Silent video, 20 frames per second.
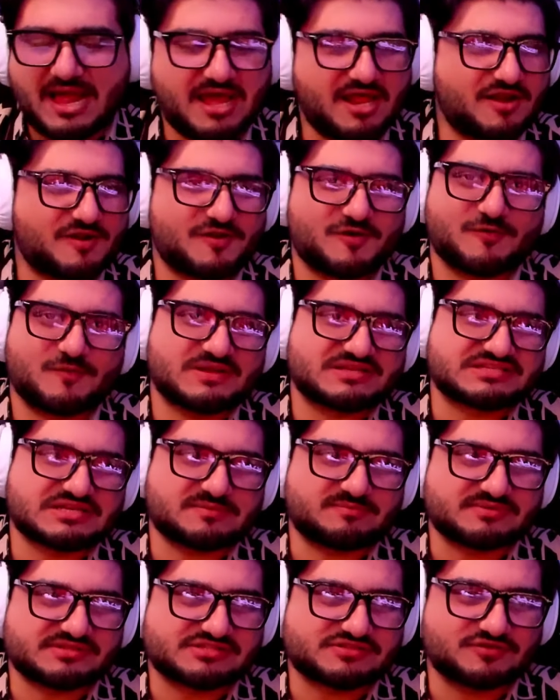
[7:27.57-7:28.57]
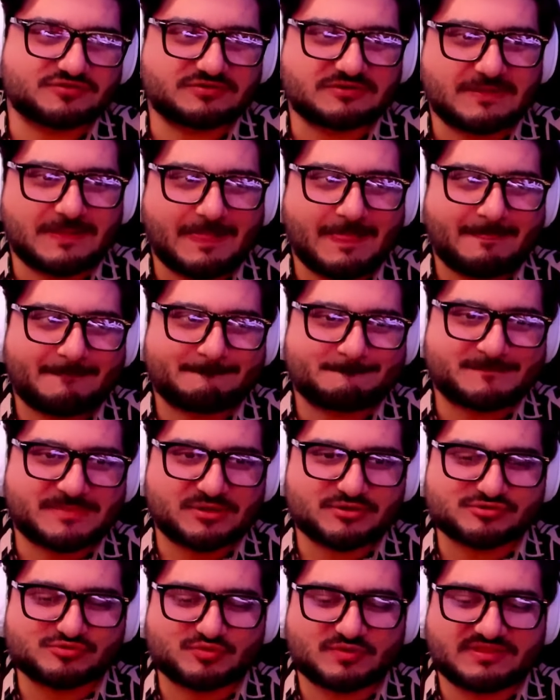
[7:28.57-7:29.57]
I don't know which episode, but it
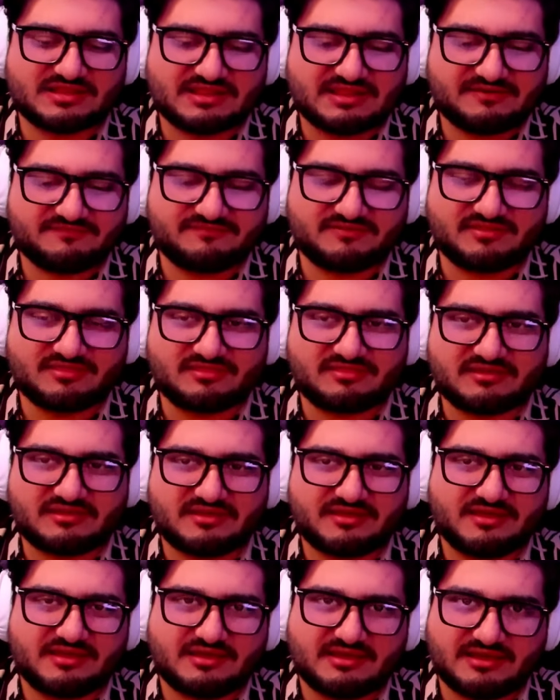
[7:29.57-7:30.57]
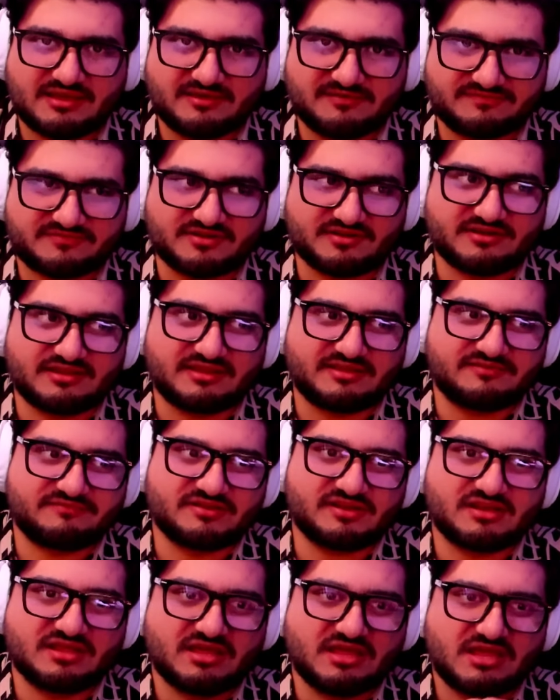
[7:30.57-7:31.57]
was with 11th after
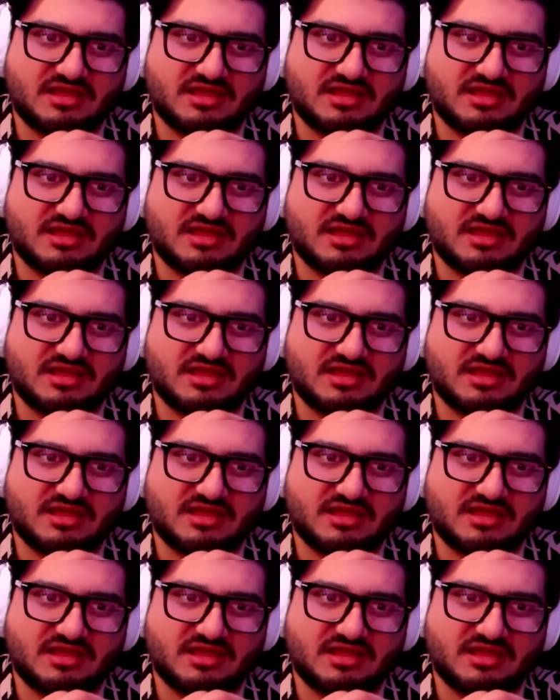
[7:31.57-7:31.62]
David.